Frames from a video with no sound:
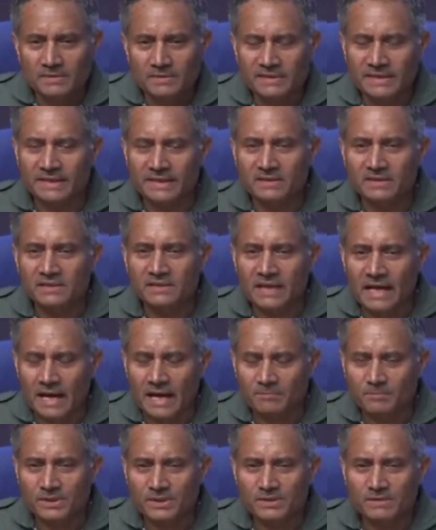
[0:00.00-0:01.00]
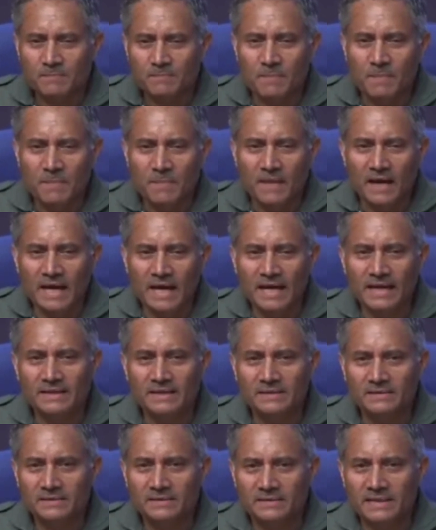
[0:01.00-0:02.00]
terrorist camps,
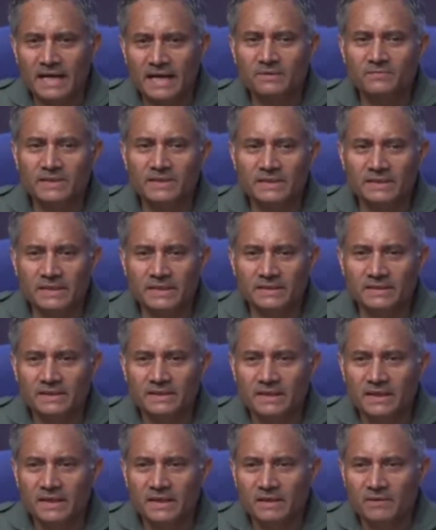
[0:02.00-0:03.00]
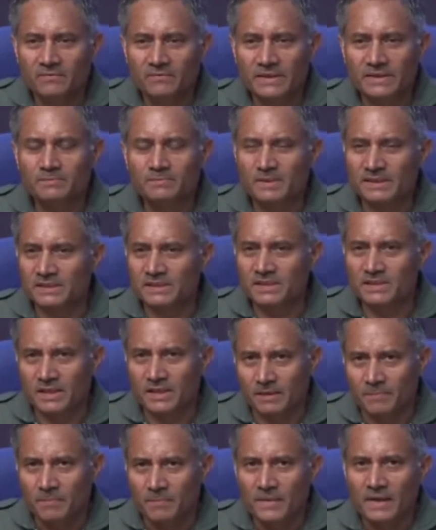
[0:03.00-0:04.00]
and that we did with
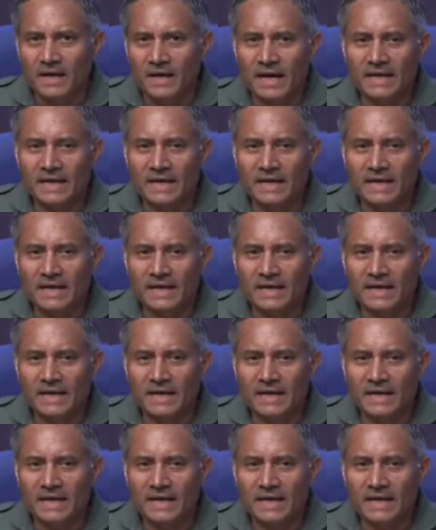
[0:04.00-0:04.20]
precision.